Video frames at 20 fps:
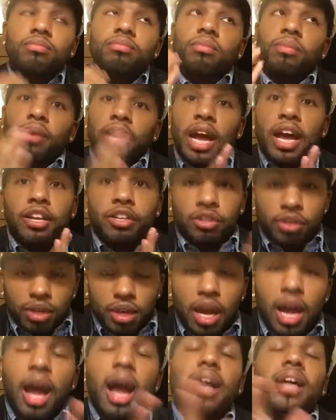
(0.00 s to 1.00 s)
When I
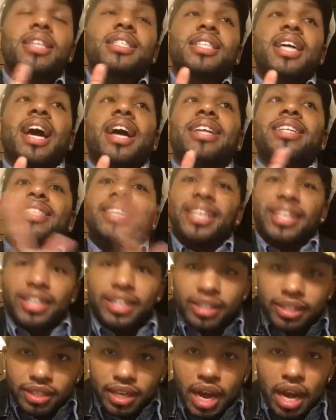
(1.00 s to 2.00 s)
can say I
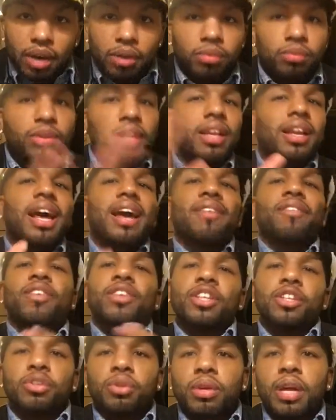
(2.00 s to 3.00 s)
did. I don't
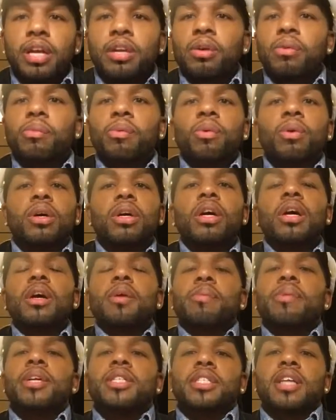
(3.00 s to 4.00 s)
really do that no more
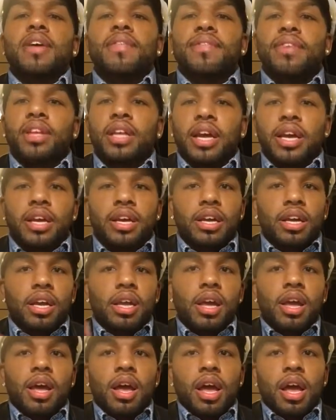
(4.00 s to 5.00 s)
because I feel like
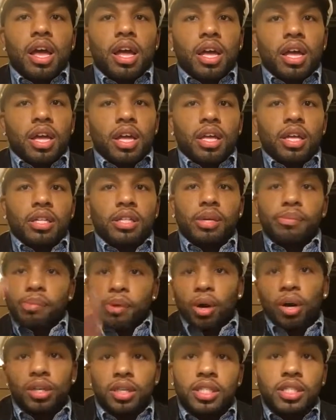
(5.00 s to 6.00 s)
the
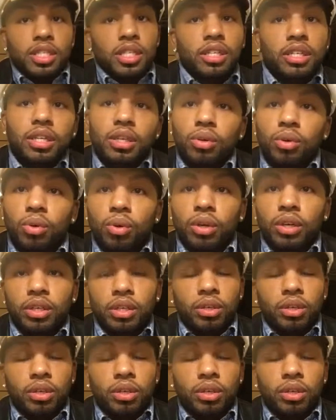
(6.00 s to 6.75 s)
ball is in your court.